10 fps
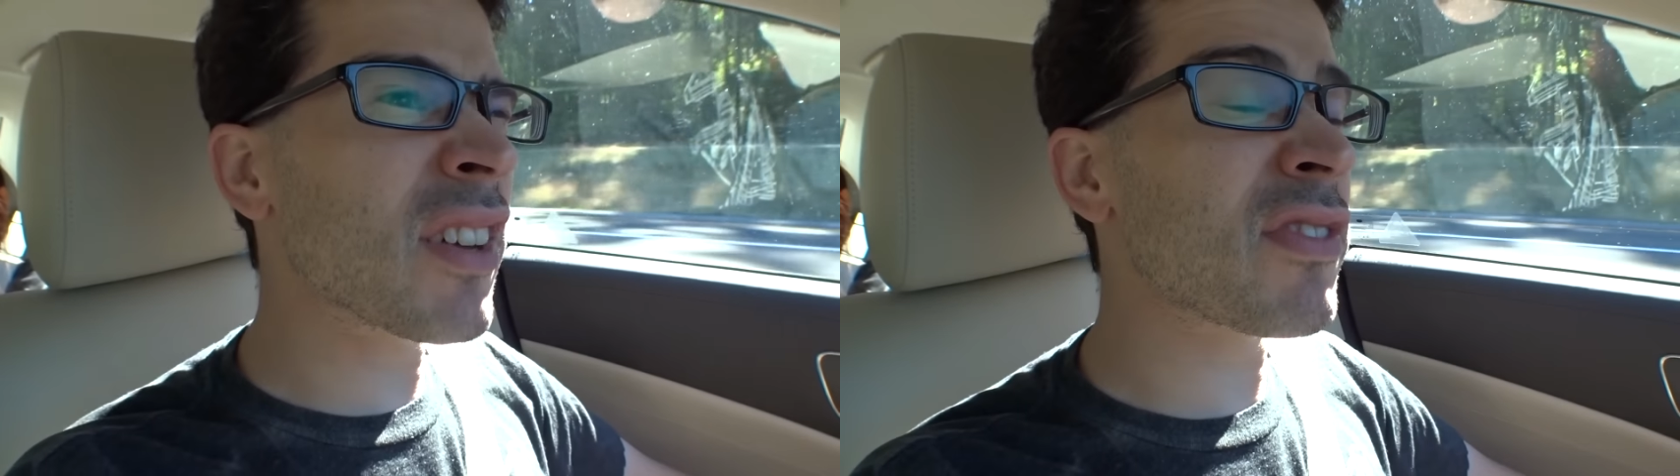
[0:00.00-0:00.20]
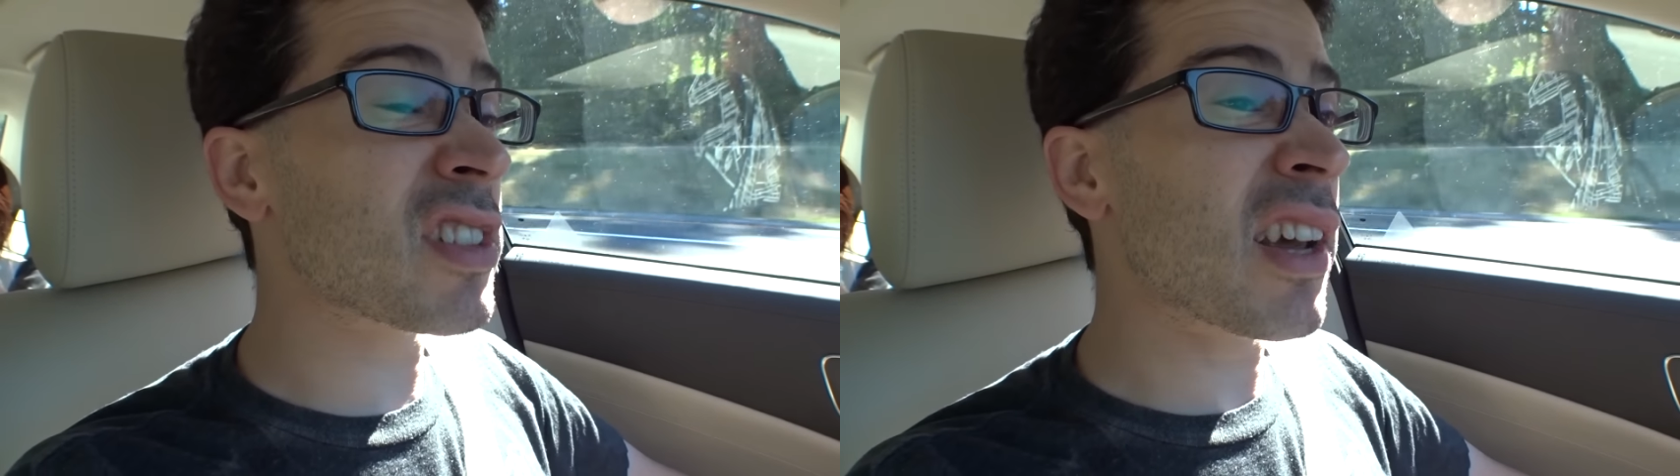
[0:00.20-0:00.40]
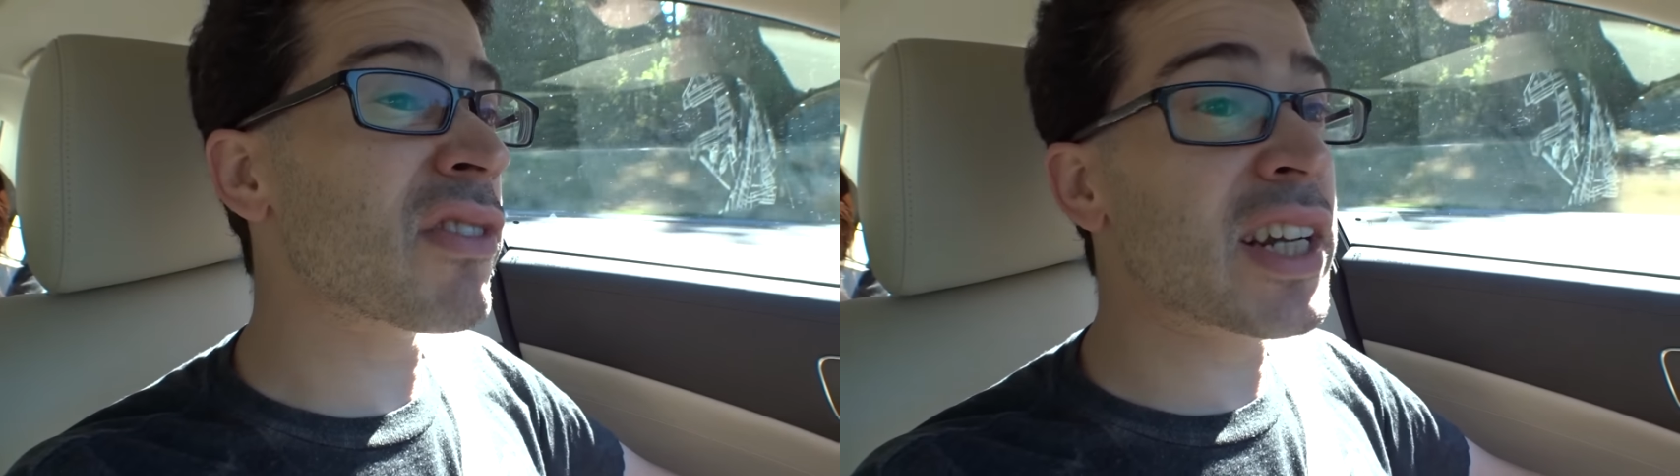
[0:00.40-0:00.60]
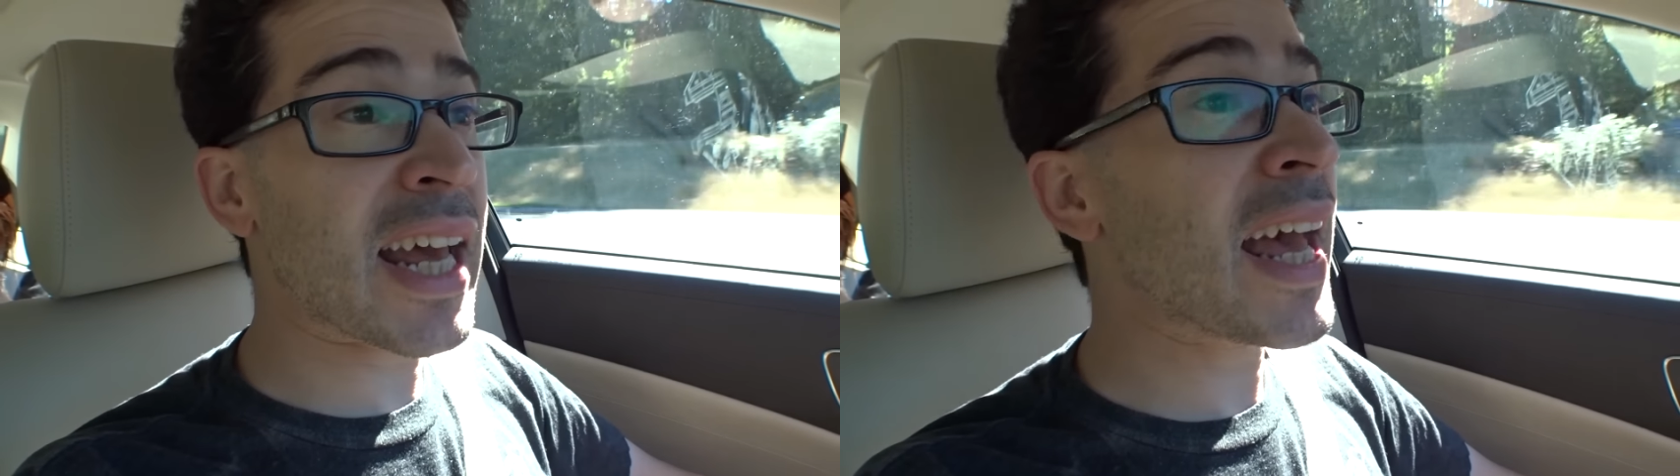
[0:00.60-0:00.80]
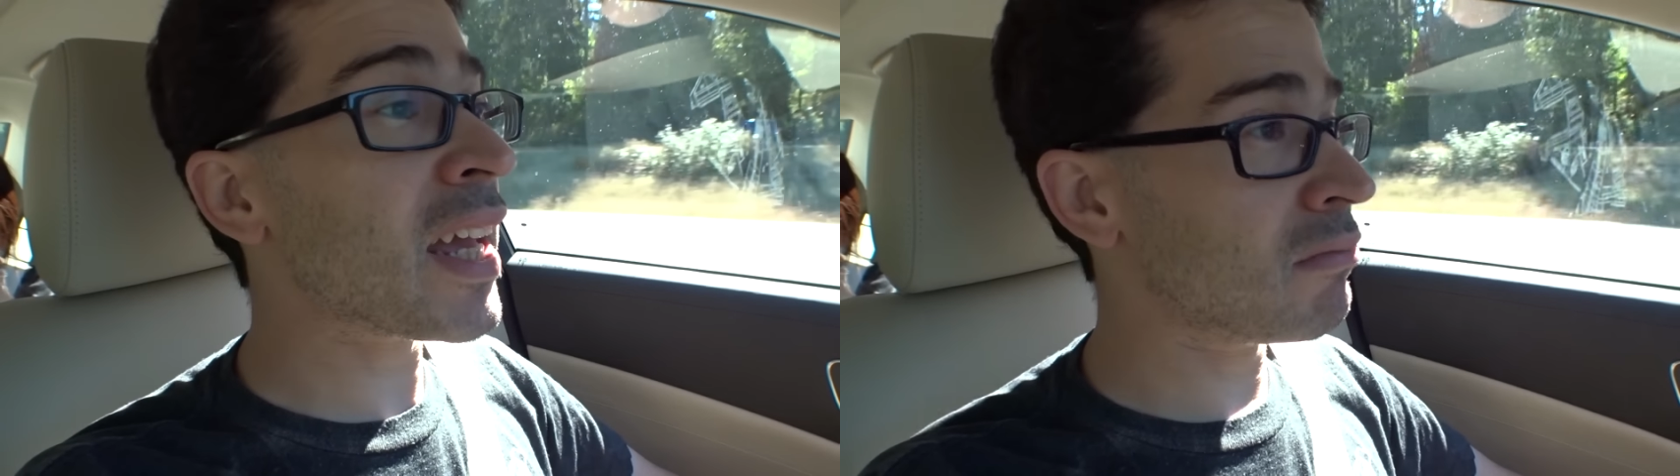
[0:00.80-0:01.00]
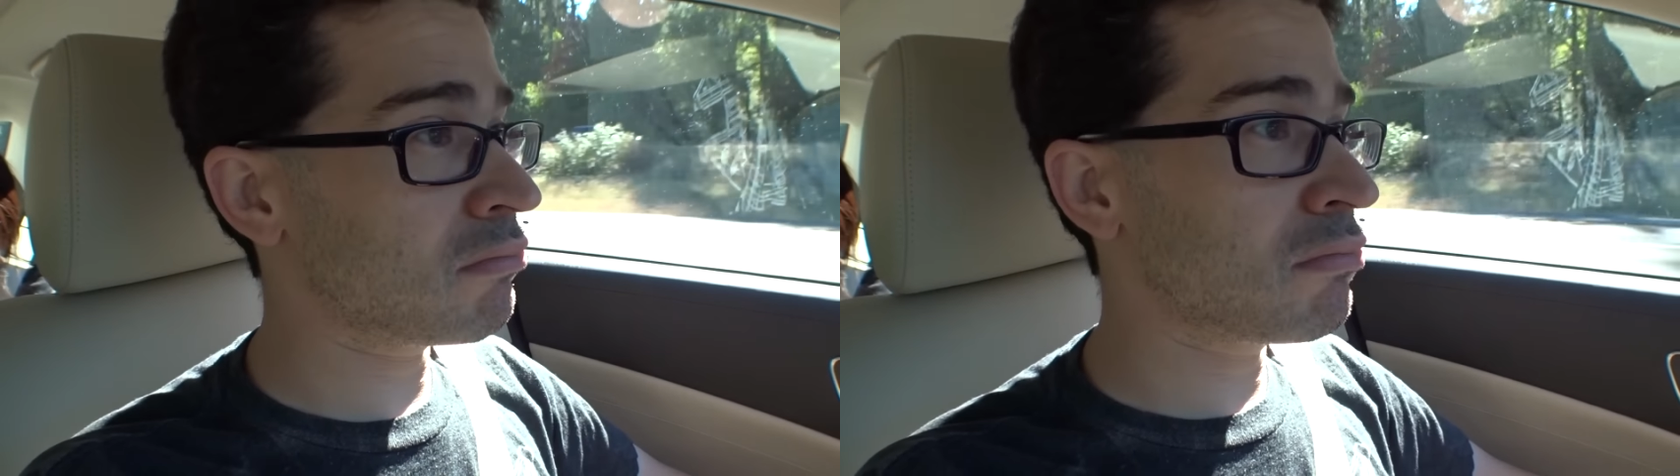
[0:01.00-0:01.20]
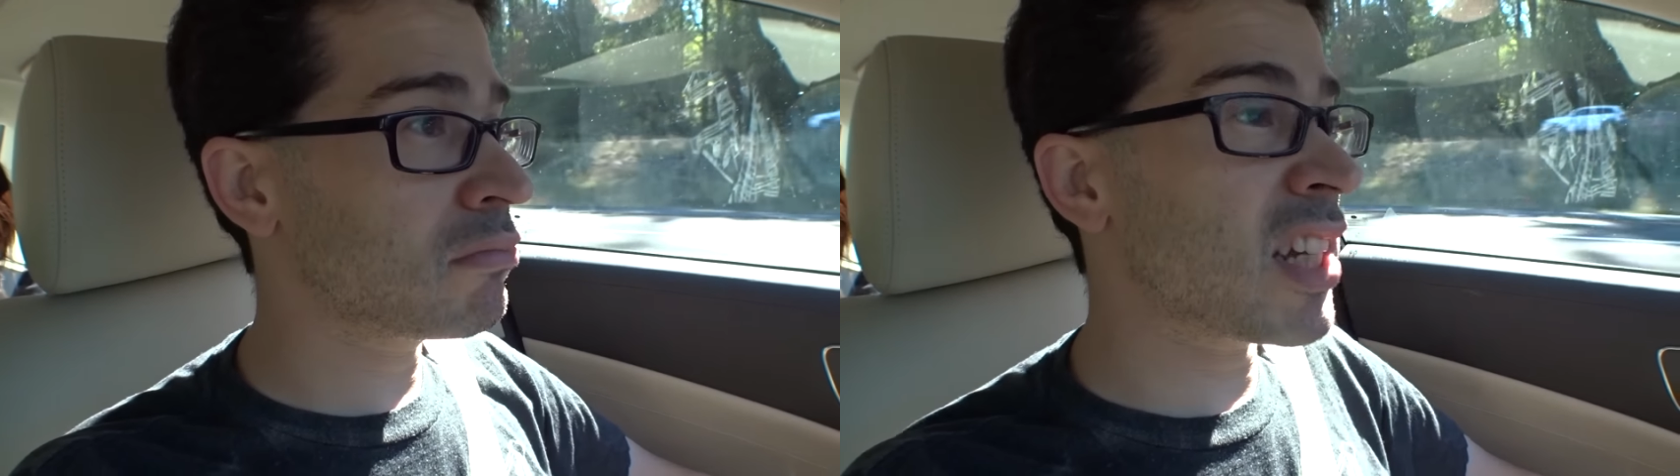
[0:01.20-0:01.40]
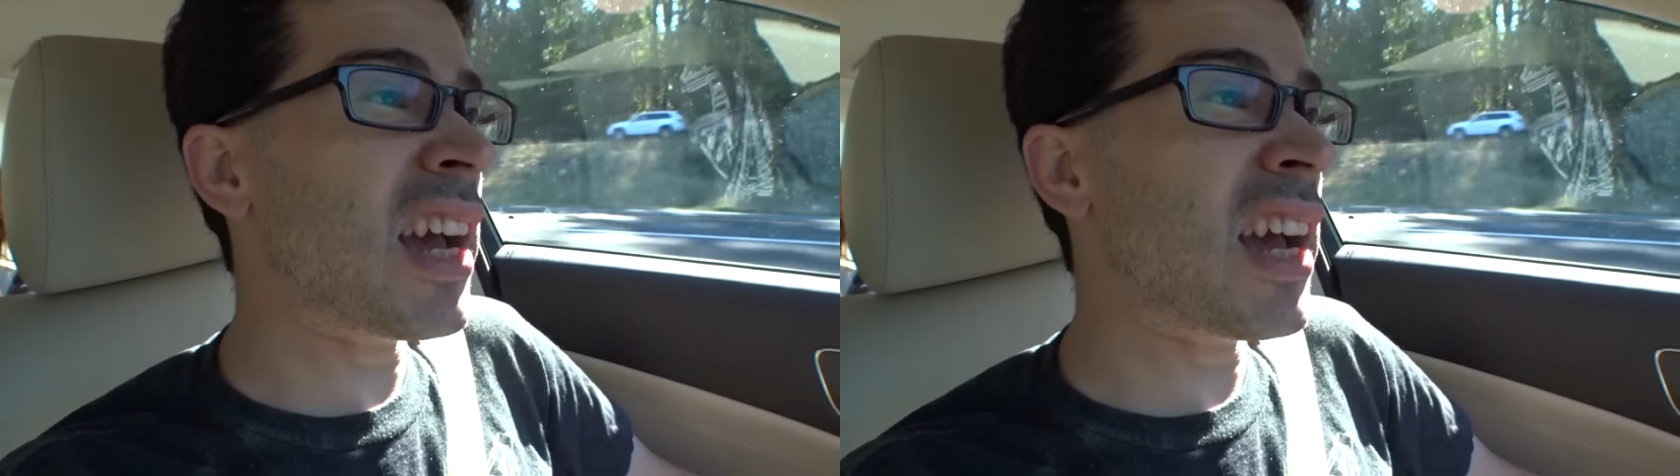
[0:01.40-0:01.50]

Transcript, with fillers: gifts every day to